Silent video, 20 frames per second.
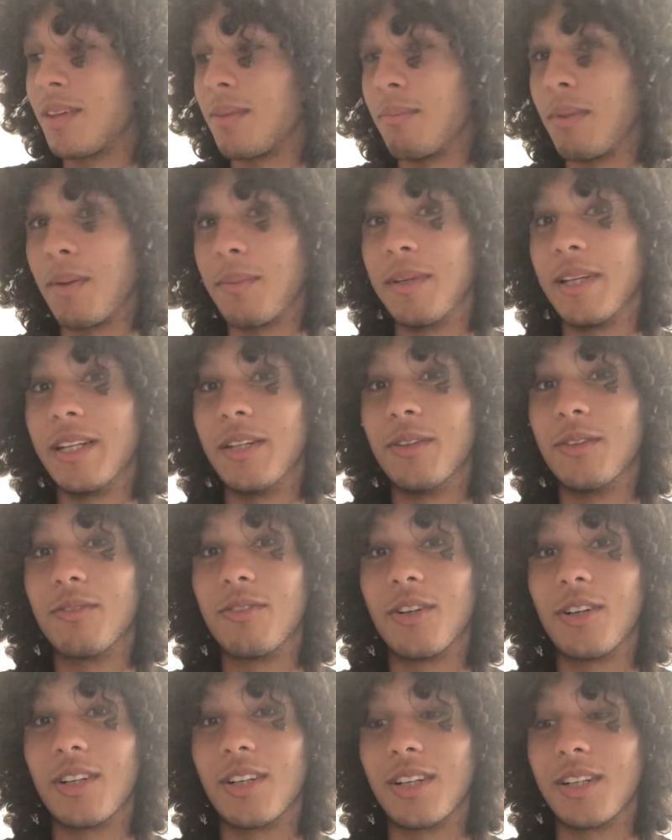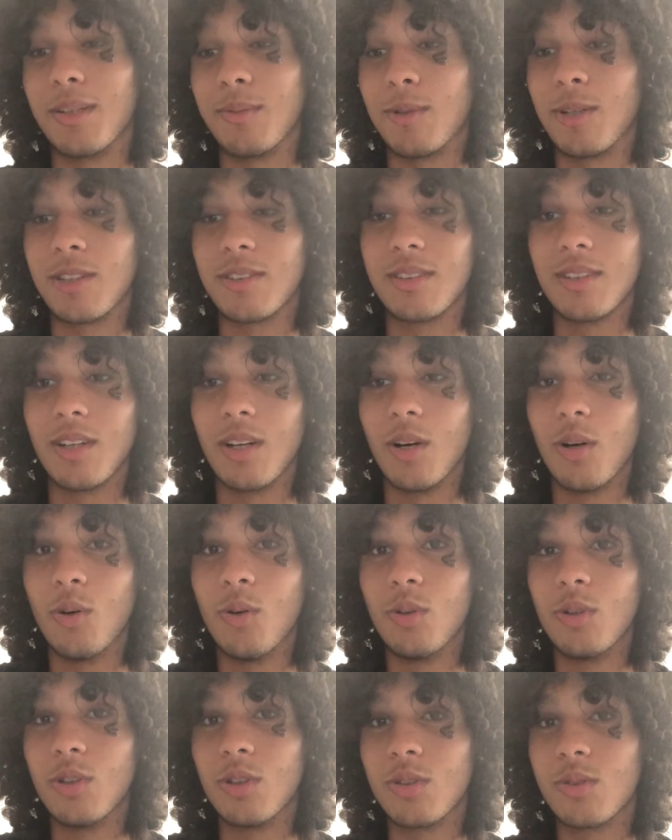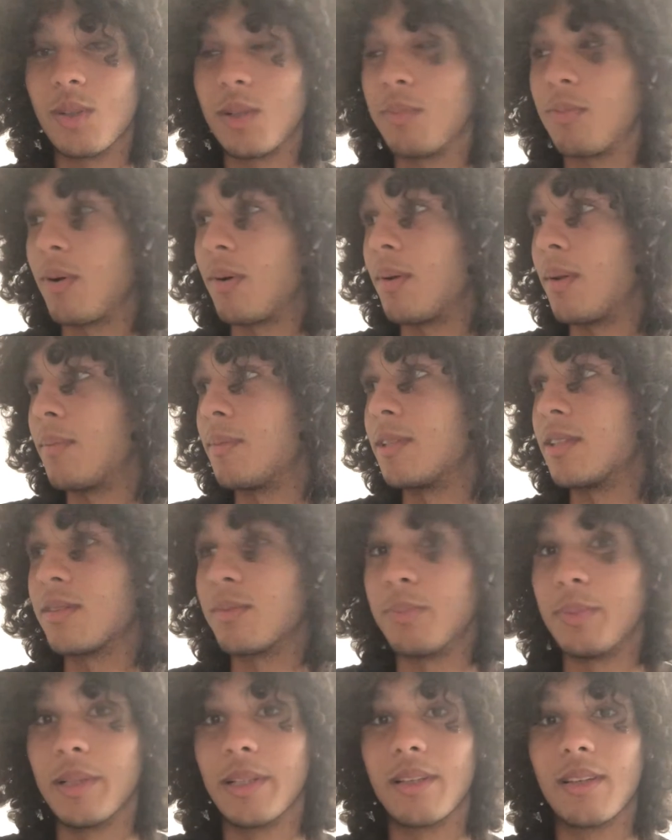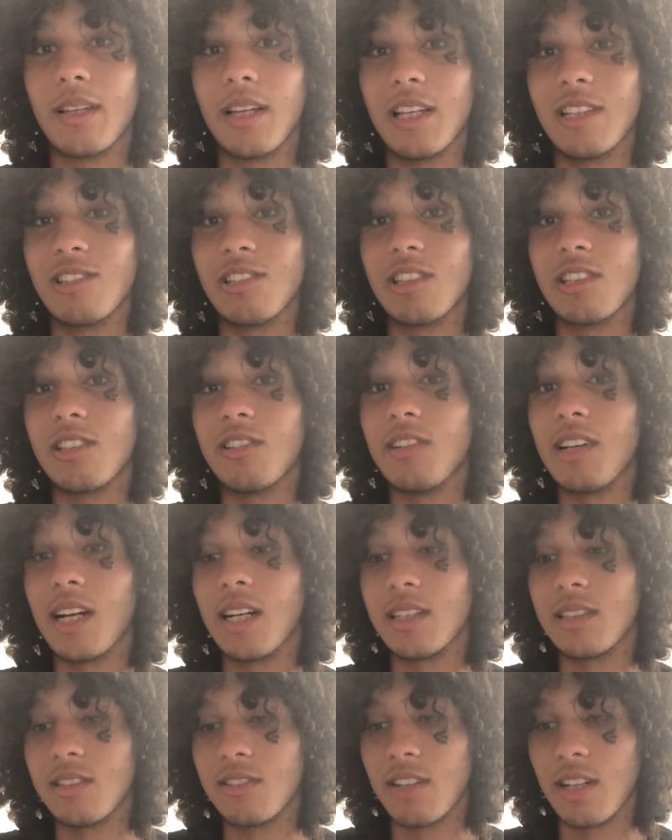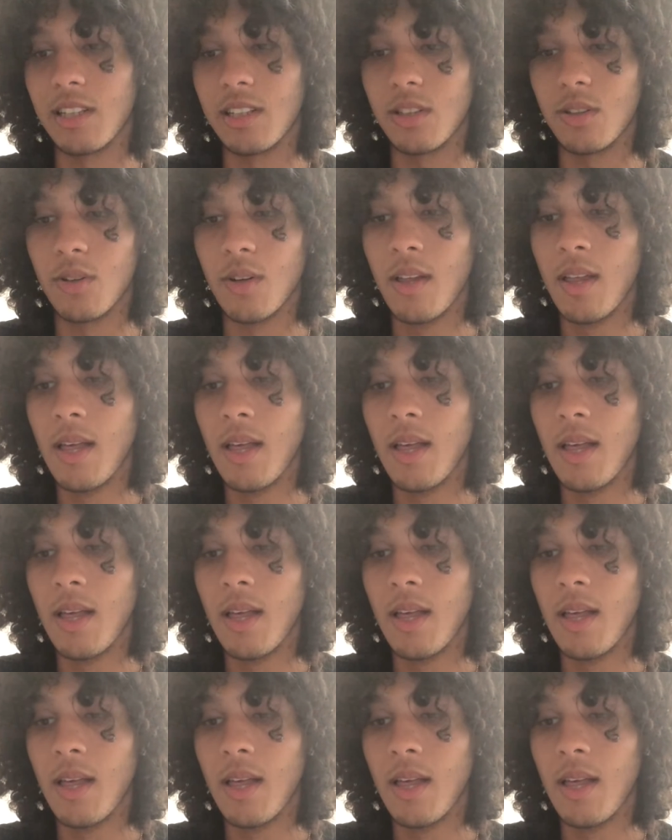Maybe they don't fall long in the box. Who knows what the problem is, but it's just the reality right now.